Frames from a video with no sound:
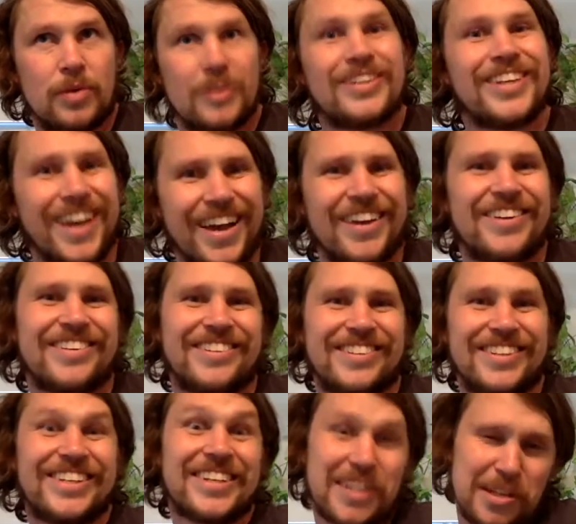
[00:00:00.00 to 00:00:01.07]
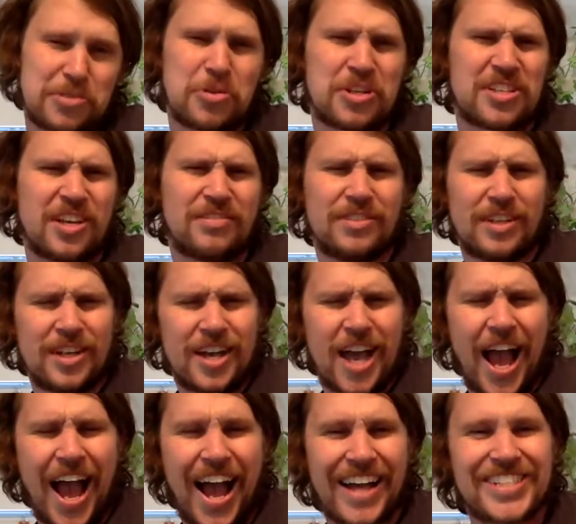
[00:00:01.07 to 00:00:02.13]
Yeah. That's what
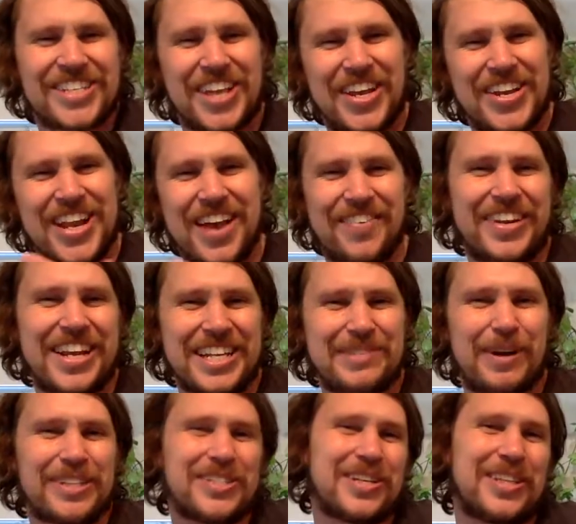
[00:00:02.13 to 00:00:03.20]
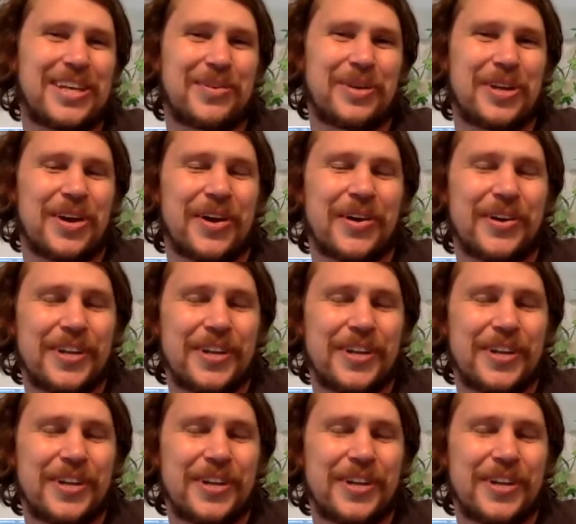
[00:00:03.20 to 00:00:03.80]
I said. So you never need as much as you think we do.